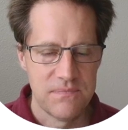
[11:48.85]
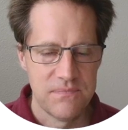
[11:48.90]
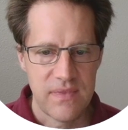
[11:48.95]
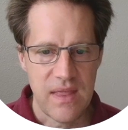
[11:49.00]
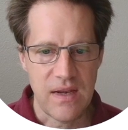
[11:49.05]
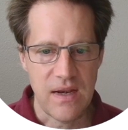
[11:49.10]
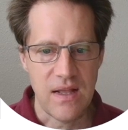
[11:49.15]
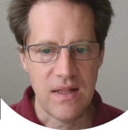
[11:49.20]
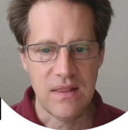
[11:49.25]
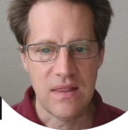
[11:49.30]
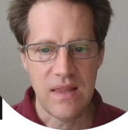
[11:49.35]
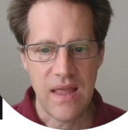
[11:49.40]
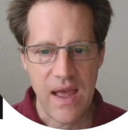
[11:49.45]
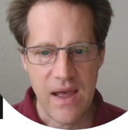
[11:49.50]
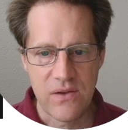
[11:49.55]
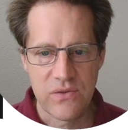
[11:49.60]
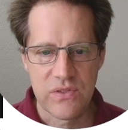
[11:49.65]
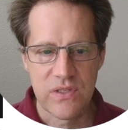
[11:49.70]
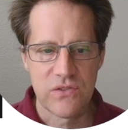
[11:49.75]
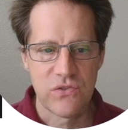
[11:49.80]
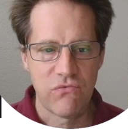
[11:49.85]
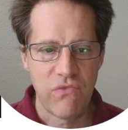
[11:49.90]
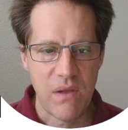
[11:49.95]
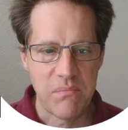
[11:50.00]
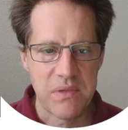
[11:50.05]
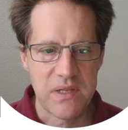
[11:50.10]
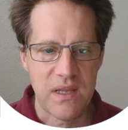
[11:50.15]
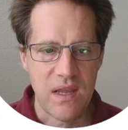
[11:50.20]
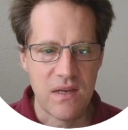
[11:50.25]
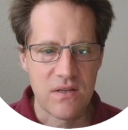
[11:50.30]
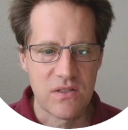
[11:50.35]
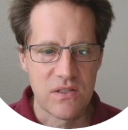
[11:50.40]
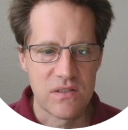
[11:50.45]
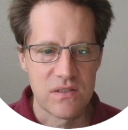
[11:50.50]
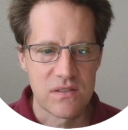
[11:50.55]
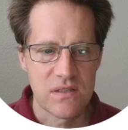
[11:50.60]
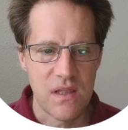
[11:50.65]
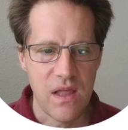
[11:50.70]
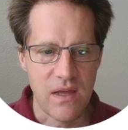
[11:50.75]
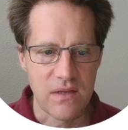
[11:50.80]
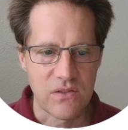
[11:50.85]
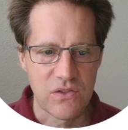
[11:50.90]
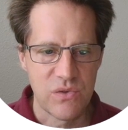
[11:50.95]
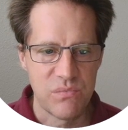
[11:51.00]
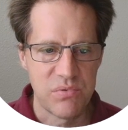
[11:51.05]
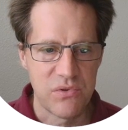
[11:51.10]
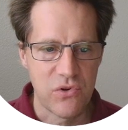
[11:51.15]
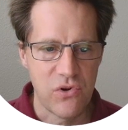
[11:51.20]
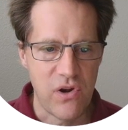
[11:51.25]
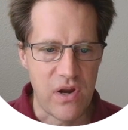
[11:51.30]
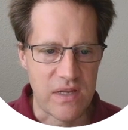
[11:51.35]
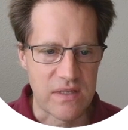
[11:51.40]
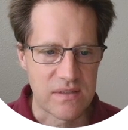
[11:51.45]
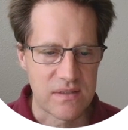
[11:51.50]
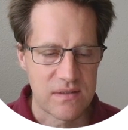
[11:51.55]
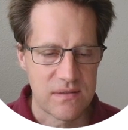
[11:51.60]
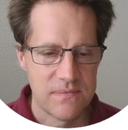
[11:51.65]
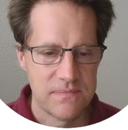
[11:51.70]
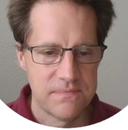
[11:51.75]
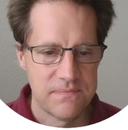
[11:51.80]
that allows its replication slot to progress.